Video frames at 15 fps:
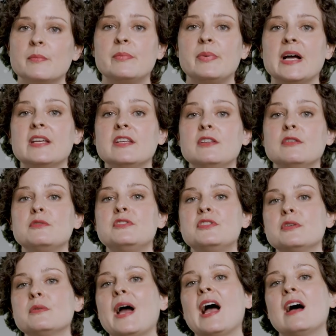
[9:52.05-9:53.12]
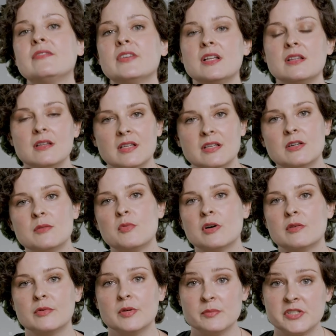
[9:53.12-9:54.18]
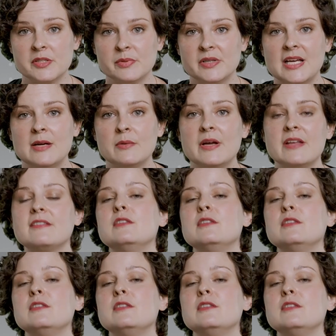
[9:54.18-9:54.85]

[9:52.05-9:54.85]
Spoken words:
but you do have a little more room to play with.